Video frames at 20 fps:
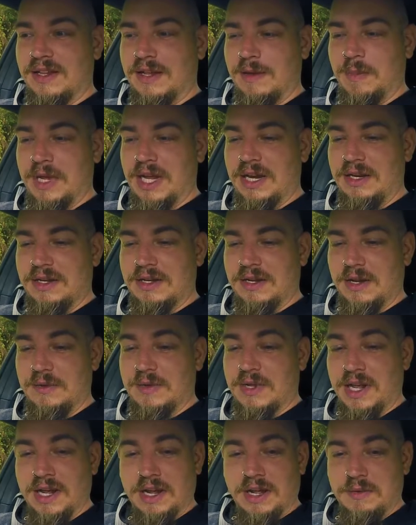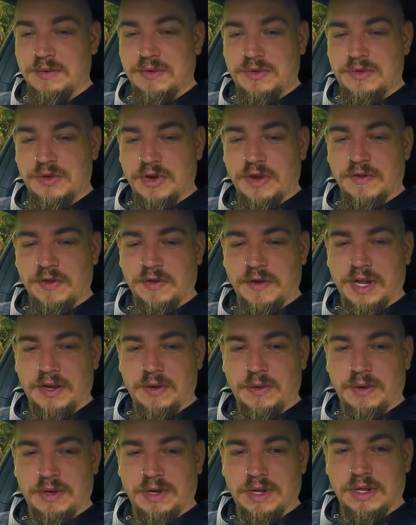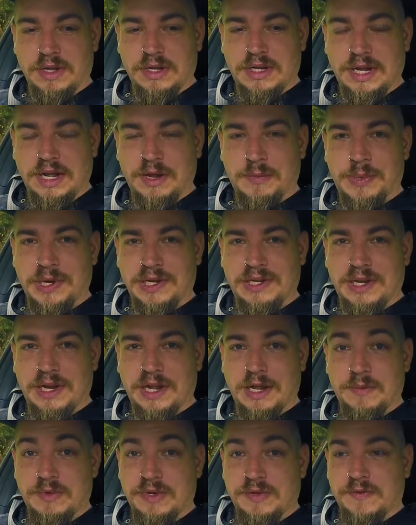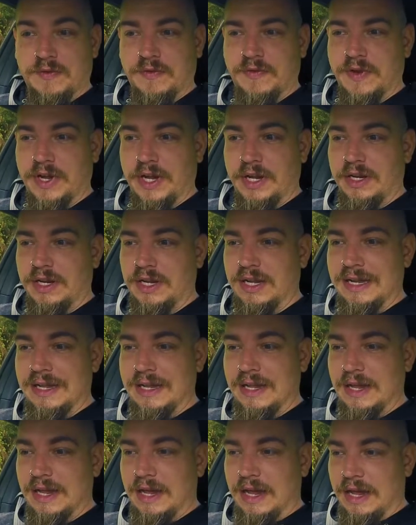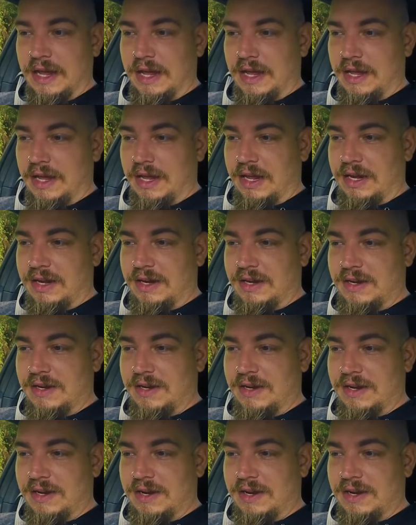The amount of times, like I drove it around Auckland the day I picked it up just for fun, and